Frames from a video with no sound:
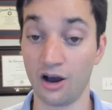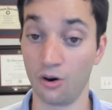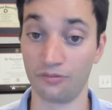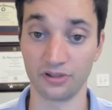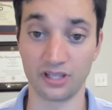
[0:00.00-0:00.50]

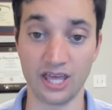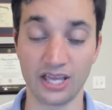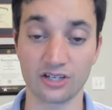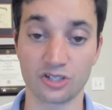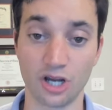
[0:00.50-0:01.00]
Hopefully they
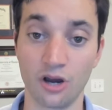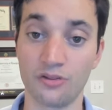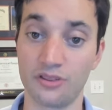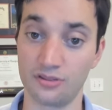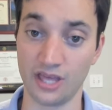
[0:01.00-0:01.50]
could show
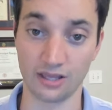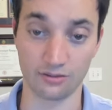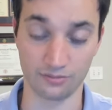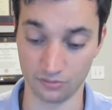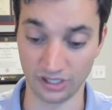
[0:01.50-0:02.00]
that they
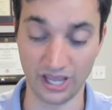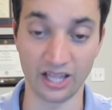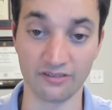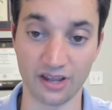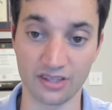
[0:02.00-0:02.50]
could really
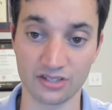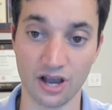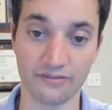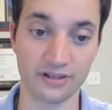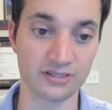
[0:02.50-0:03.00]
elevate this
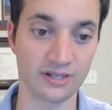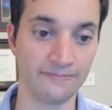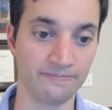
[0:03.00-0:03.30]
offense.